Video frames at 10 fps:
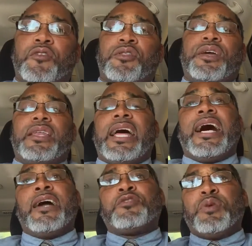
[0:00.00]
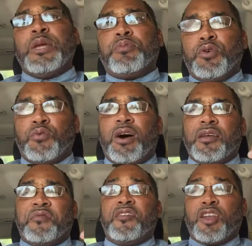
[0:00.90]
for their lives. People want
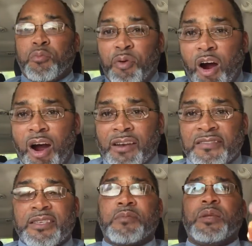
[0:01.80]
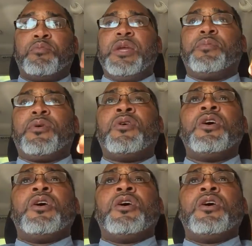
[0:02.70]
to feel a part of something. People